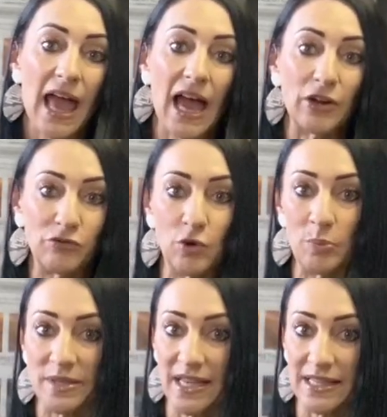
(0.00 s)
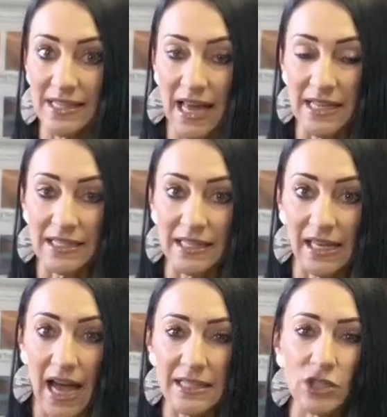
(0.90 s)
and a 4%
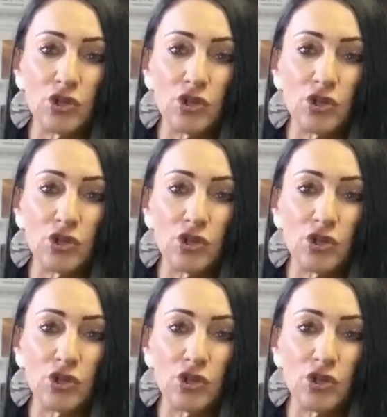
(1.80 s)
salicylic acid.